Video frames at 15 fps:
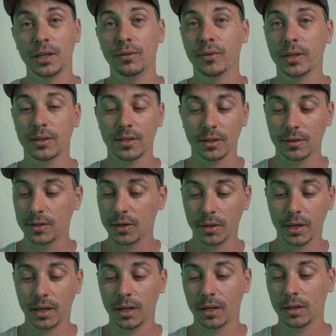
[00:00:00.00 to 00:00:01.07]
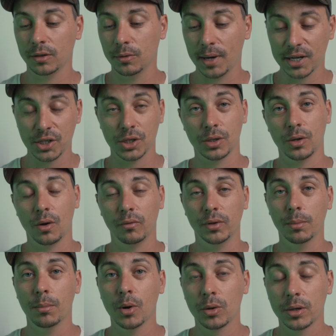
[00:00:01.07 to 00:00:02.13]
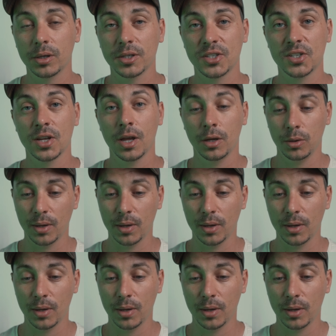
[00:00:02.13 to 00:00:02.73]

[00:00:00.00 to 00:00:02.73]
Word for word: Even the turning direction of the motors,